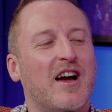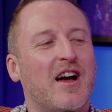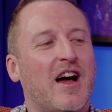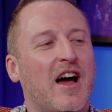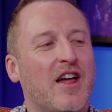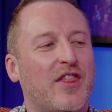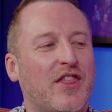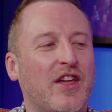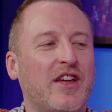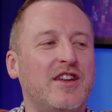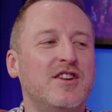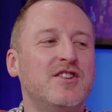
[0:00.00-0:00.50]

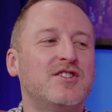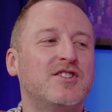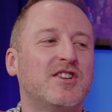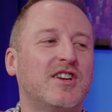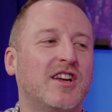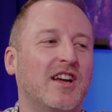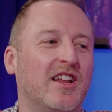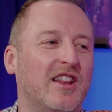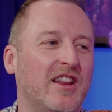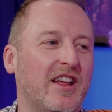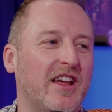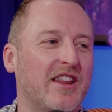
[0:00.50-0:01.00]
I think you should
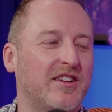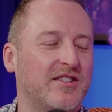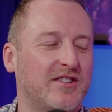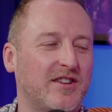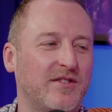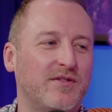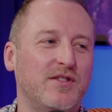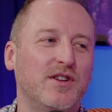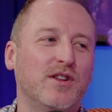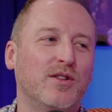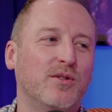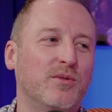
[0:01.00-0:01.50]
get leathered
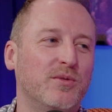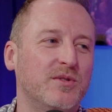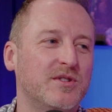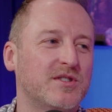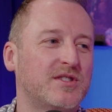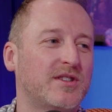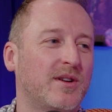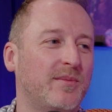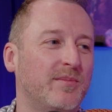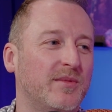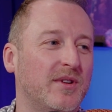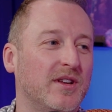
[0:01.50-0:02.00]
if you loan
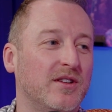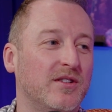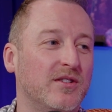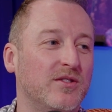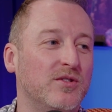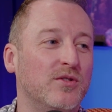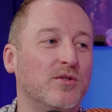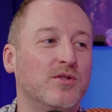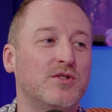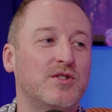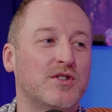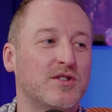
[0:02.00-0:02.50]
somebody,
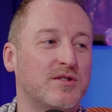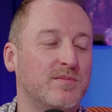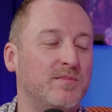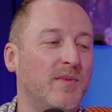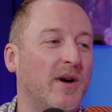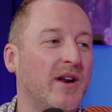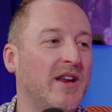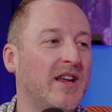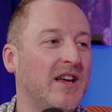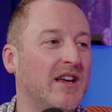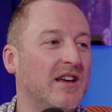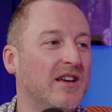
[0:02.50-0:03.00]
not just
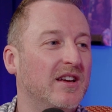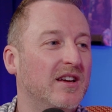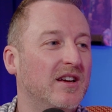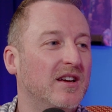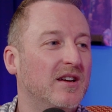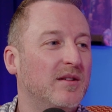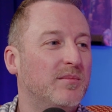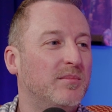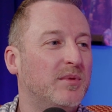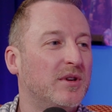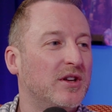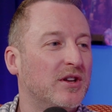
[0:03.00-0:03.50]
money,
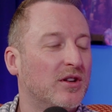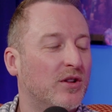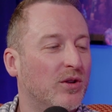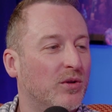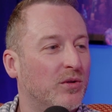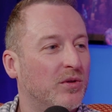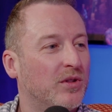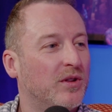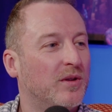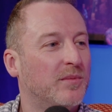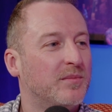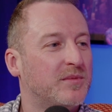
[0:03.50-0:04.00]
but you
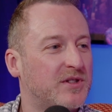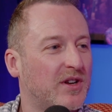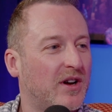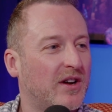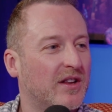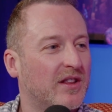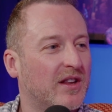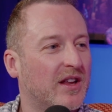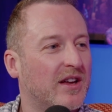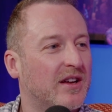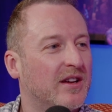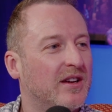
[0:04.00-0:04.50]
loan them
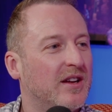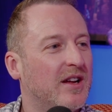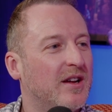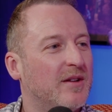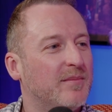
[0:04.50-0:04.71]
something like.